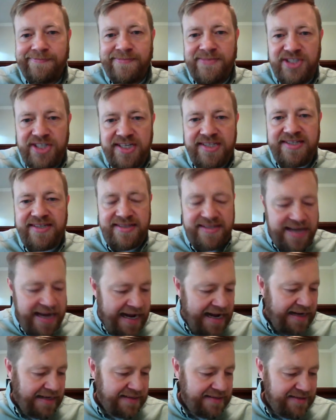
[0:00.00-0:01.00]
Jesus
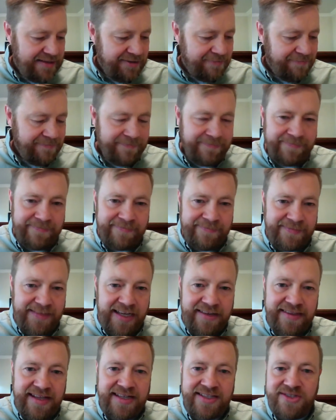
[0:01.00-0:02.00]
acts.
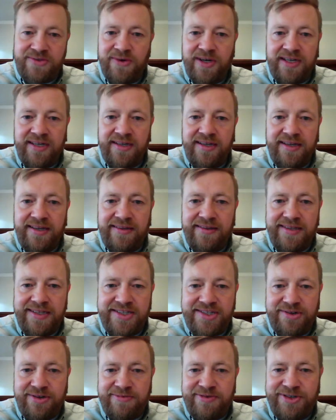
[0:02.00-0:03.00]
And that's what these
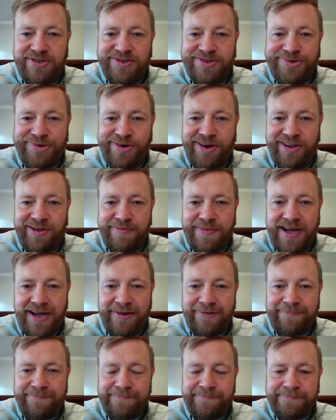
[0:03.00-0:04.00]
scriptures are all
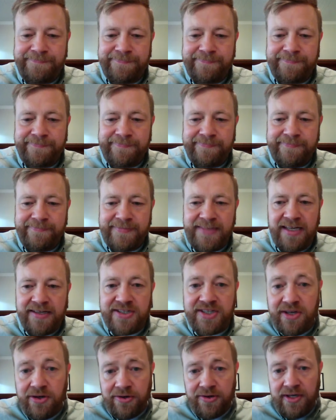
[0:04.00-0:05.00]
about.
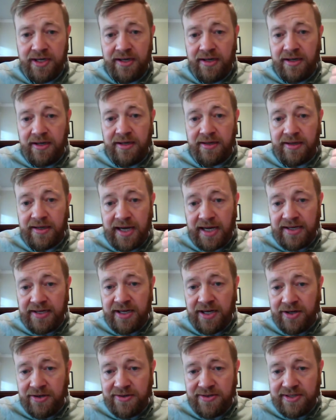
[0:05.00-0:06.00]
So God
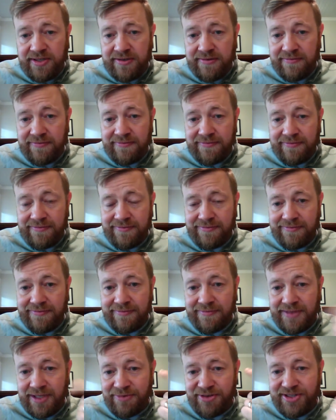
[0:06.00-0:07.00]
knows.
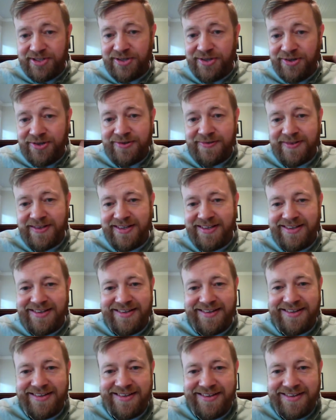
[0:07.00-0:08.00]
Number two,
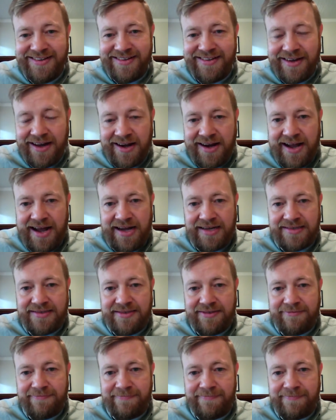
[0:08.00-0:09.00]
God
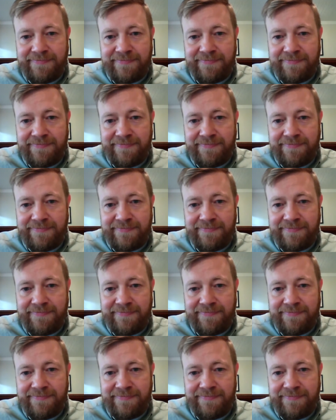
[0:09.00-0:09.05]
acts.